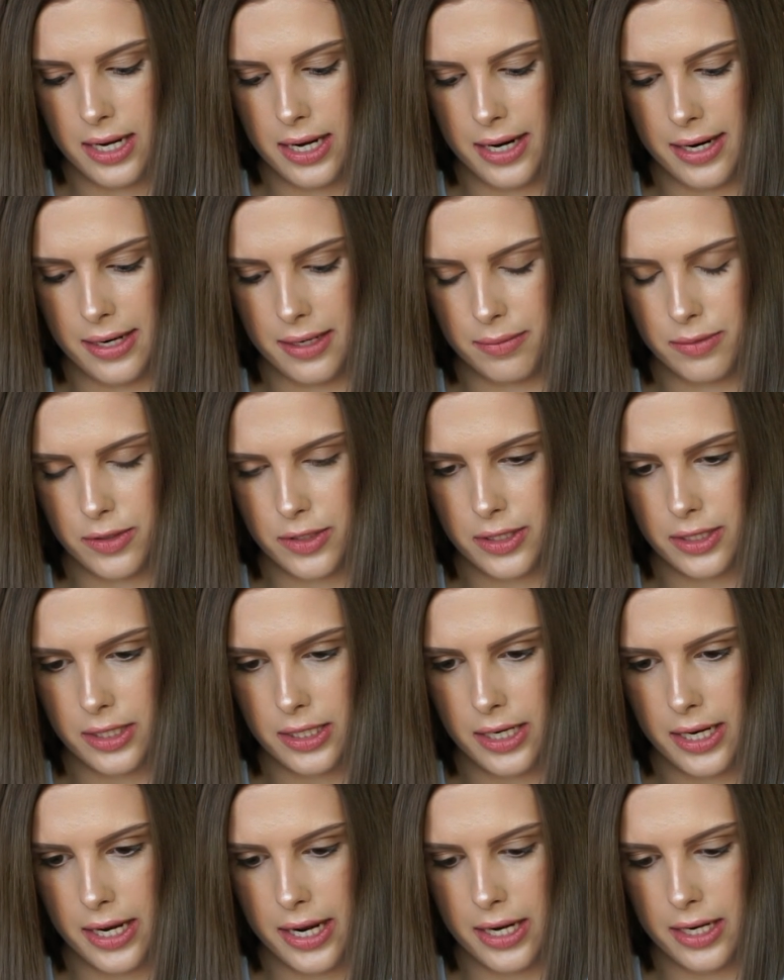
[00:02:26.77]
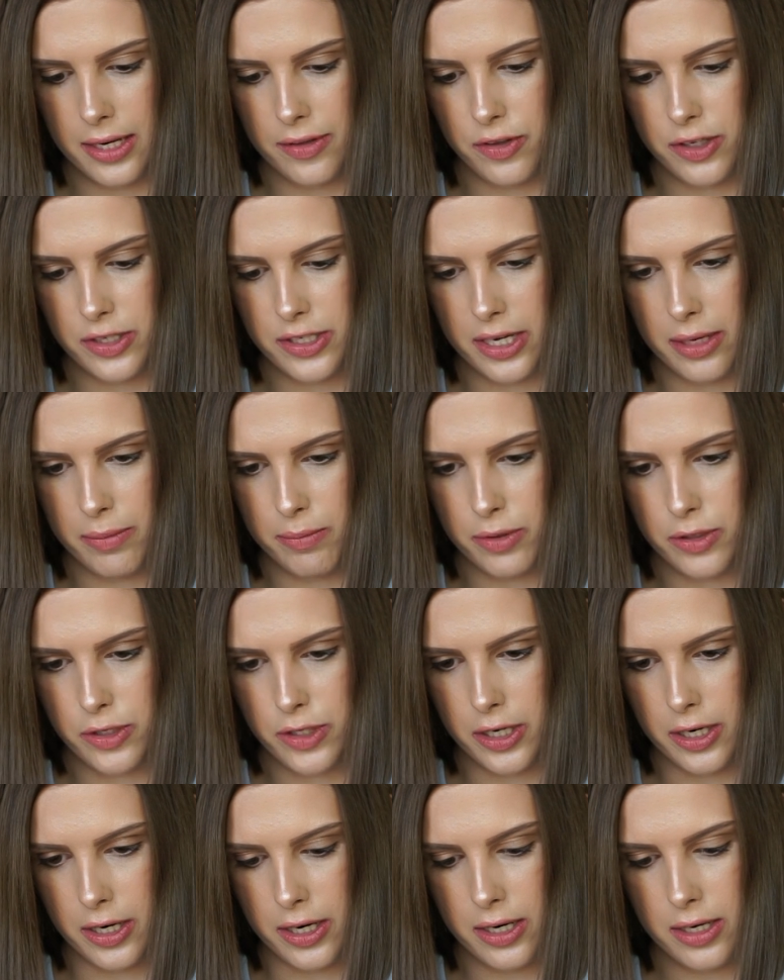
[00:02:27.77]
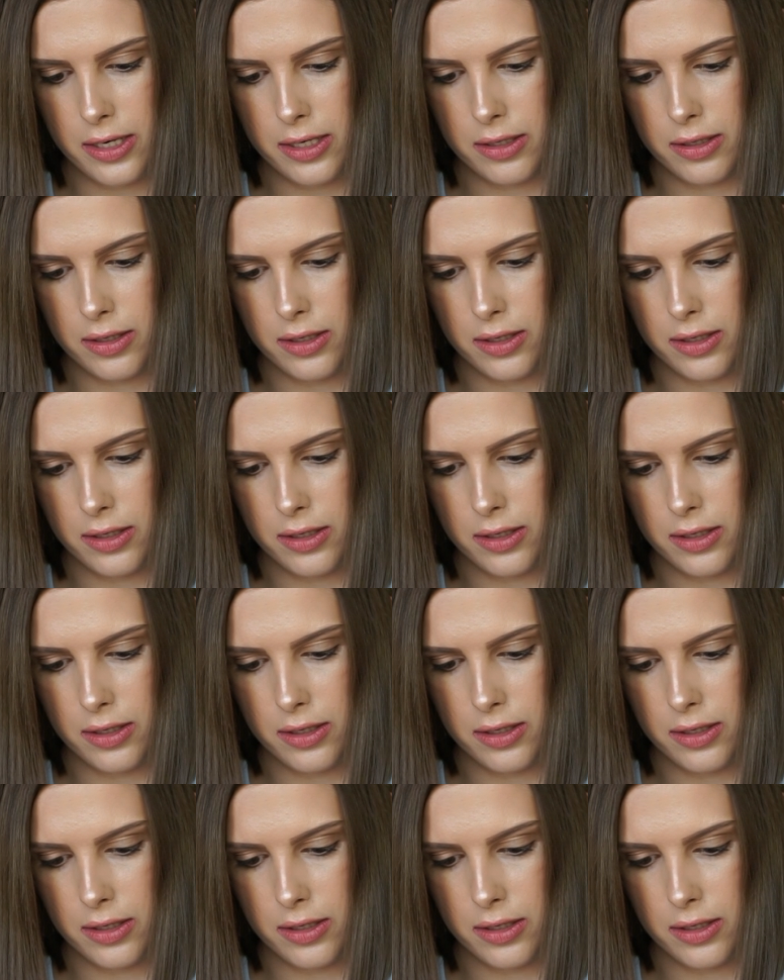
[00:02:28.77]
And I'm just going to edit the temperature.